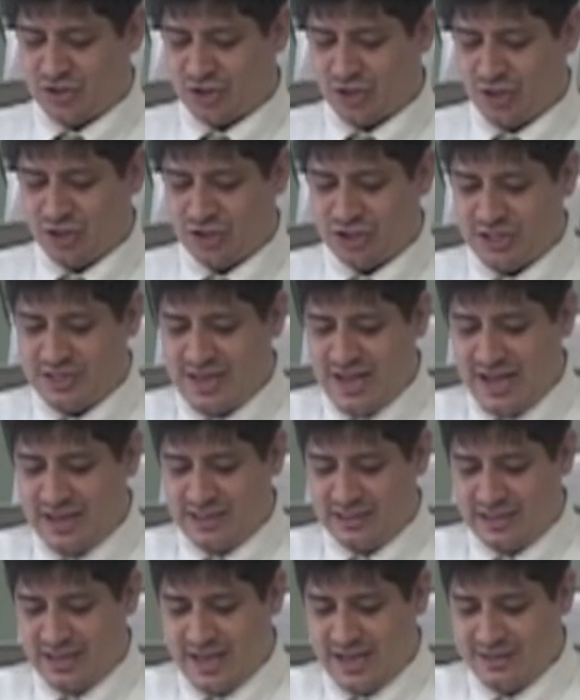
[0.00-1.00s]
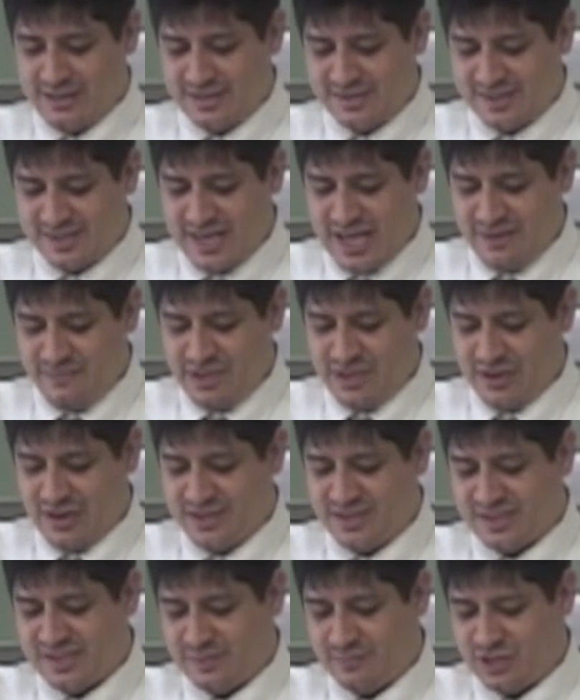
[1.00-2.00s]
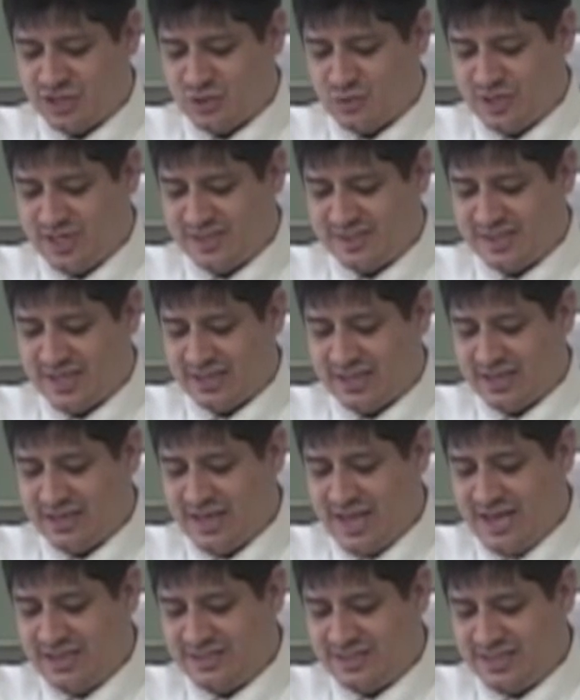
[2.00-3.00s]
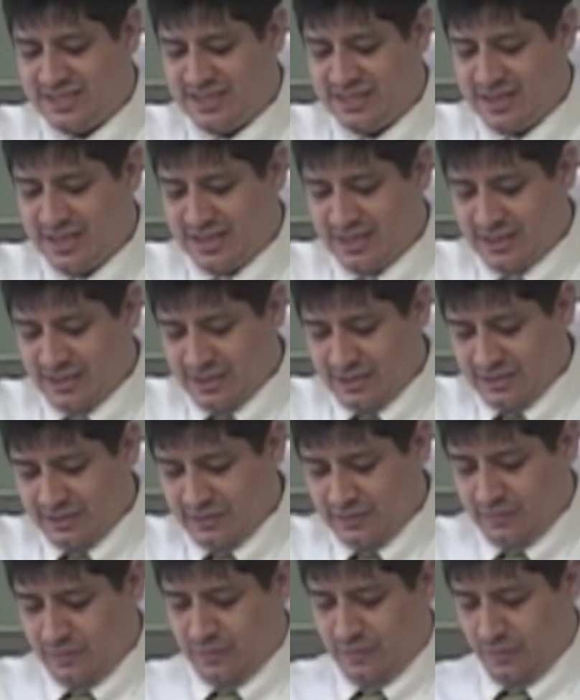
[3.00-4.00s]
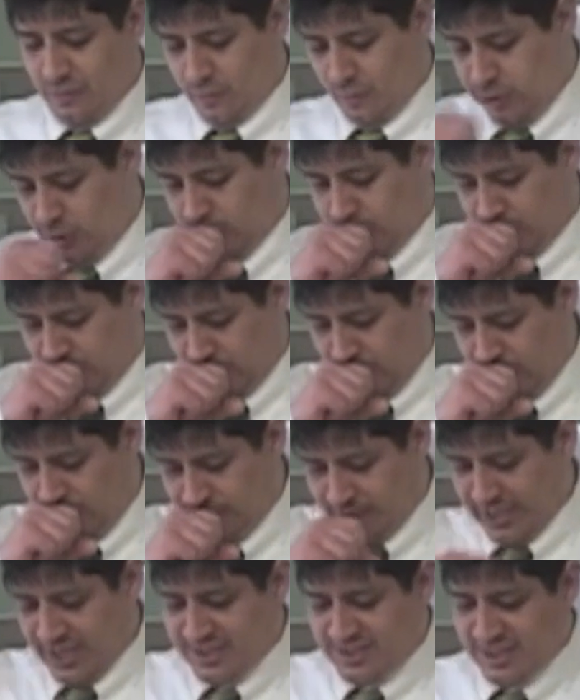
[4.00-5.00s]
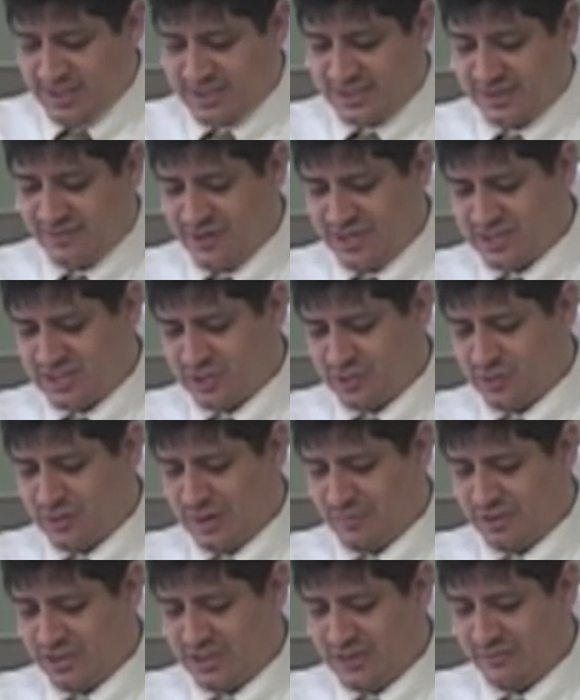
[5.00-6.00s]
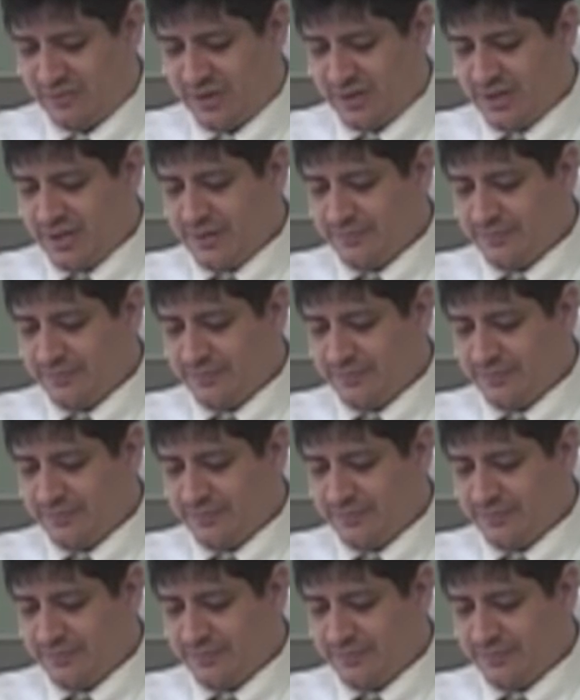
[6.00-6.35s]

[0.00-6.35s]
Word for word: church in Nagaland the same year on December 22nd, 18, 1872, I believe.